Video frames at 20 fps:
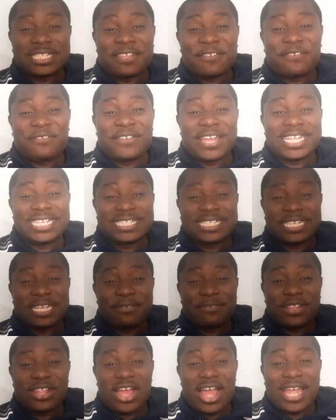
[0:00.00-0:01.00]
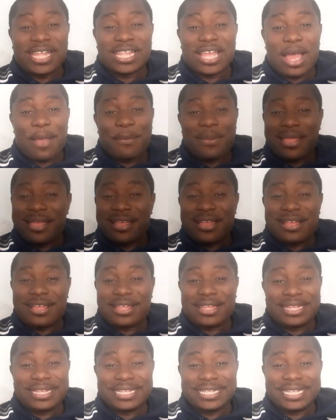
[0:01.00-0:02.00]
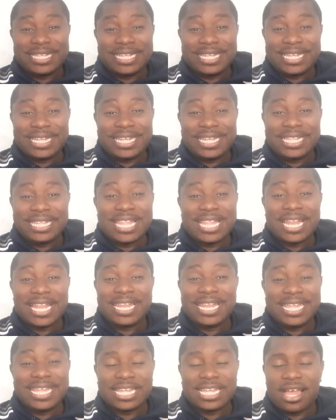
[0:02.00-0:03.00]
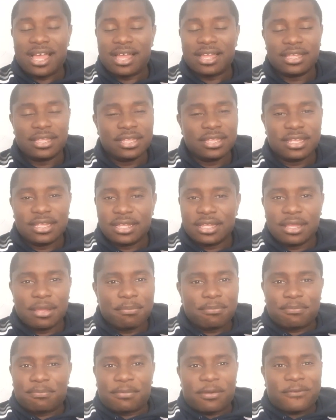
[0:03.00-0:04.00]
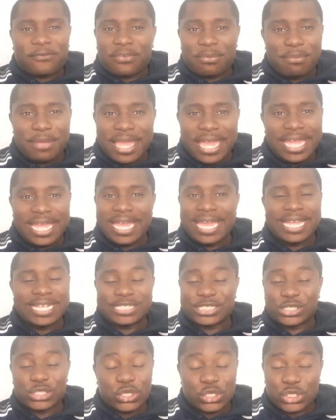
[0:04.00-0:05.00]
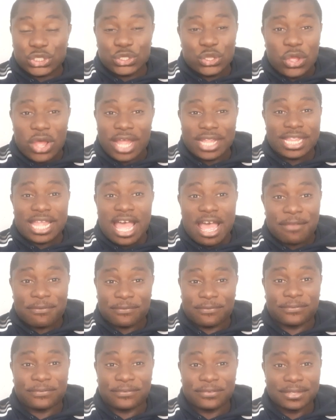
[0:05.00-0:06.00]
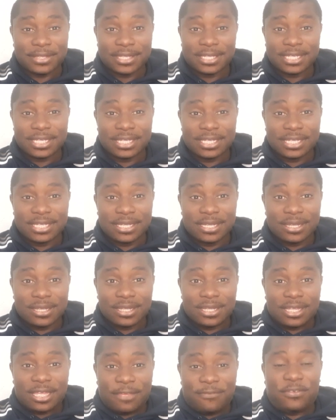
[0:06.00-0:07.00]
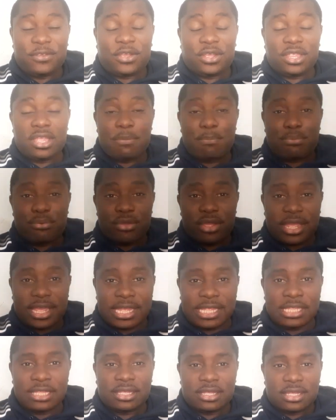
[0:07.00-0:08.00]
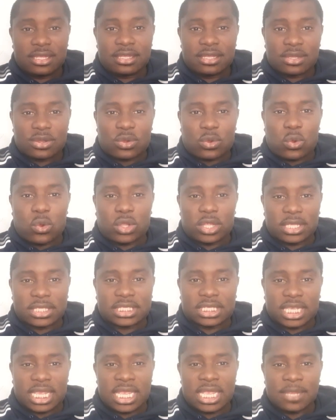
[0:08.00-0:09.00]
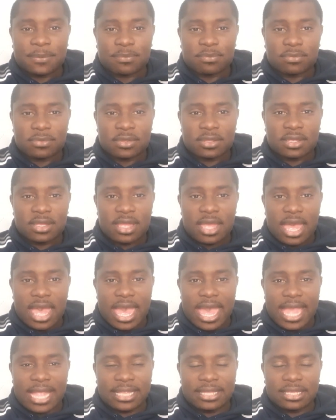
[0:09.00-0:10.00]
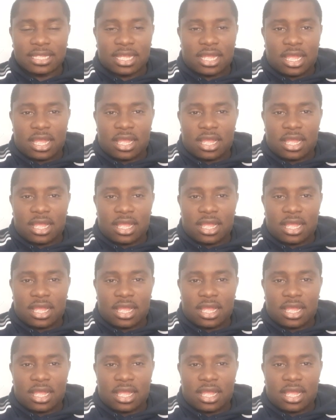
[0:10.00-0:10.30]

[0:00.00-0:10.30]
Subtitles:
defensive lineup in La Liga. But for me, it's just not enough. If you're going to bring in quality and